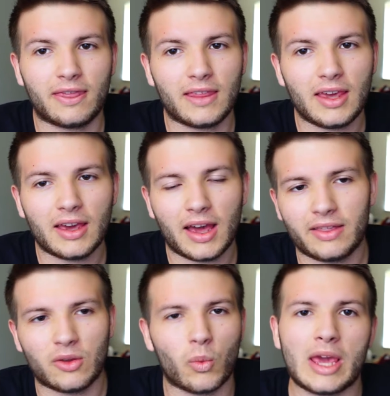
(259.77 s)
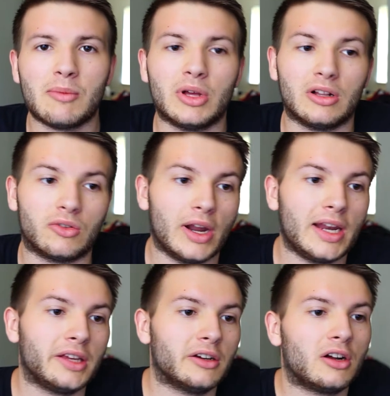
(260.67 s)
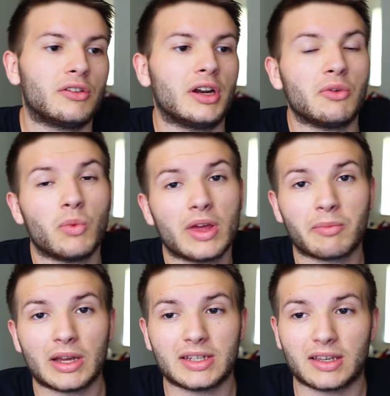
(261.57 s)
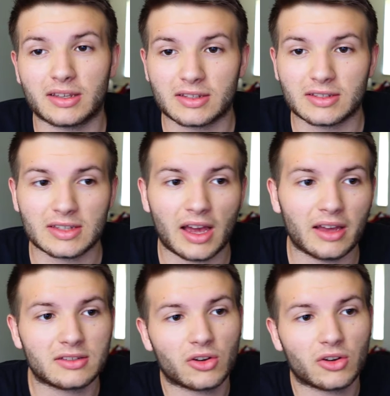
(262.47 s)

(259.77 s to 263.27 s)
They had the way-bill ready already with my tickets inside,